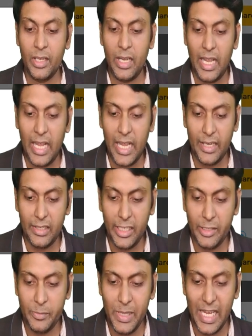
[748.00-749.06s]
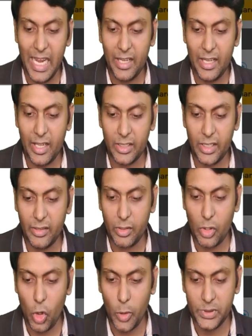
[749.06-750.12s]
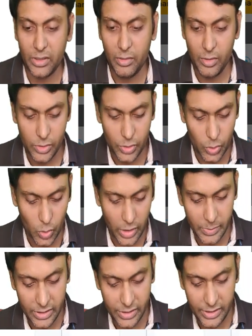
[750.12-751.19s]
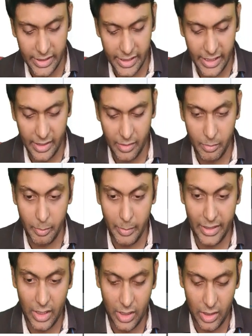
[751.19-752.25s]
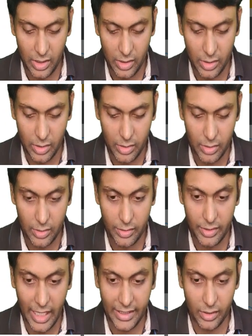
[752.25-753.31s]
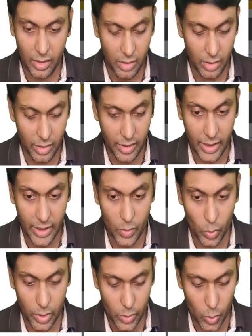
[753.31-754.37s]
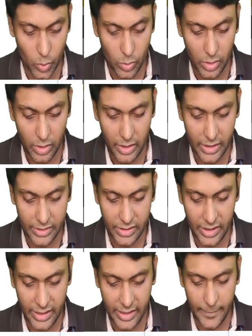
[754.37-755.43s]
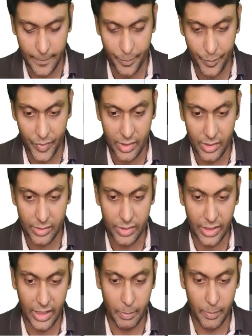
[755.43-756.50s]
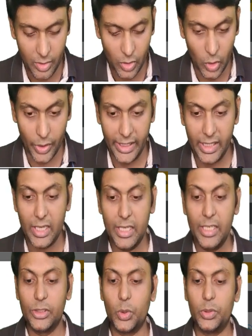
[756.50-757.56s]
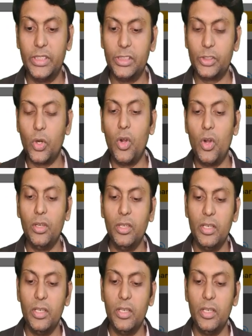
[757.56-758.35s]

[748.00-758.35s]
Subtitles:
And let me add another option. So let me just say meta title equal to, let's say Sandeep. All right, so this is wrong.